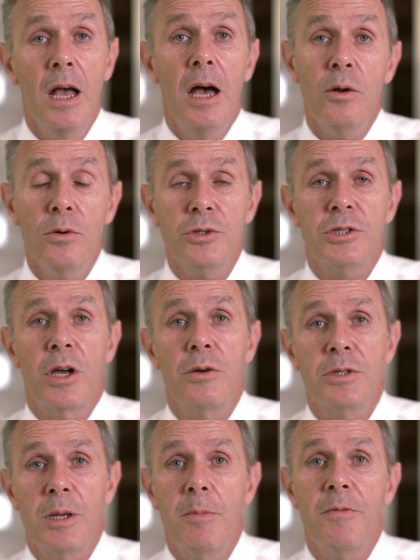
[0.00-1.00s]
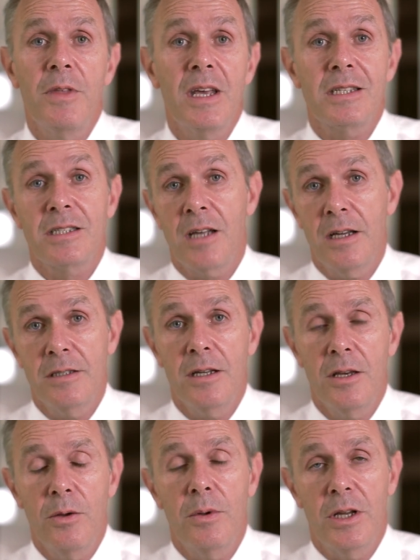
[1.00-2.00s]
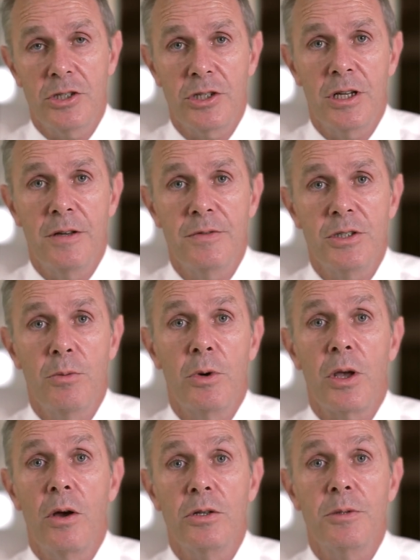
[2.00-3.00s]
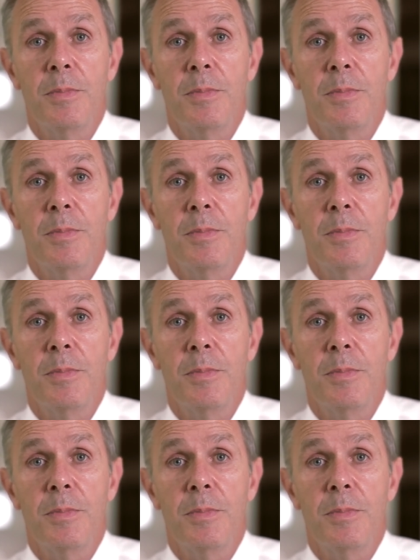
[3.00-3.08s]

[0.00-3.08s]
and also some of the exciting new initiatives that we're going to